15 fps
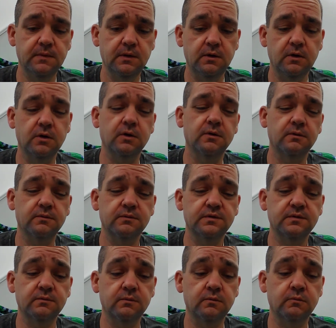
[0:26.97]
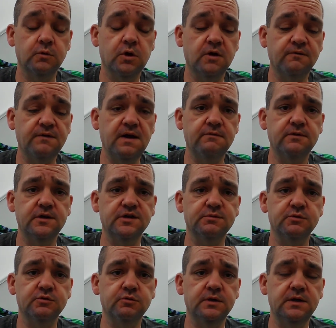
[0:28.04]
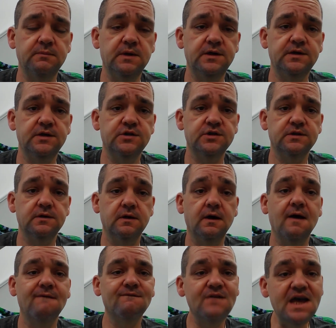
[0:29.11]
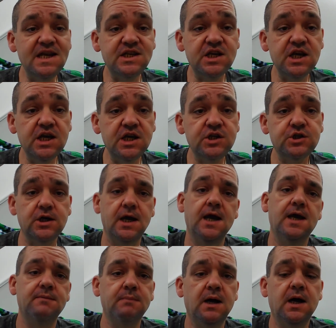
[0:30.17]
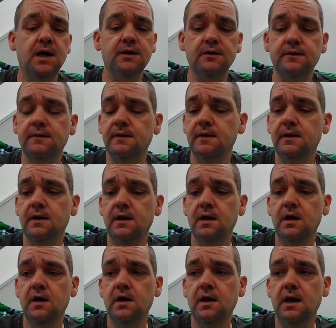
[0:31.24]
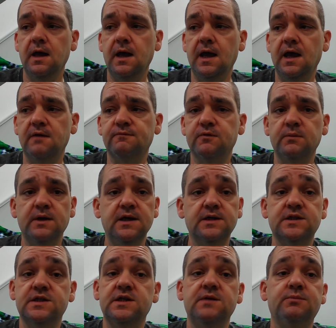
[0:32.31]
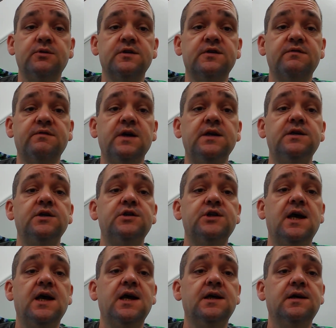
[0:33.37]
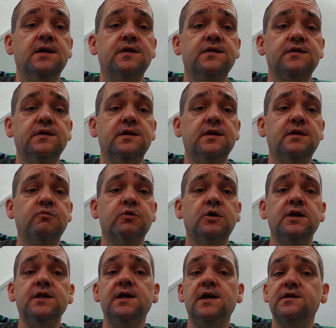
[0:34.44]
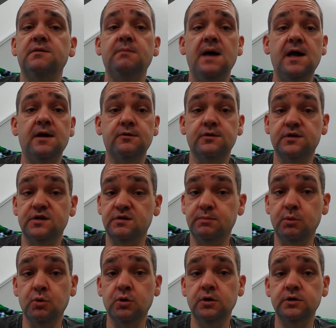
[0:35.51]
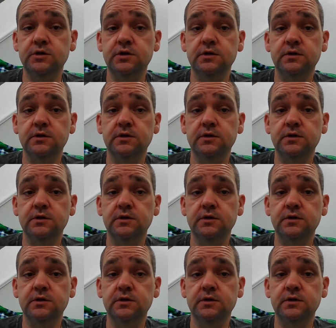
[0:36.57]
or what our favorite is between vintage and modern. And for me, it's simple. It's vintage, and because it really doesn't matter the sport,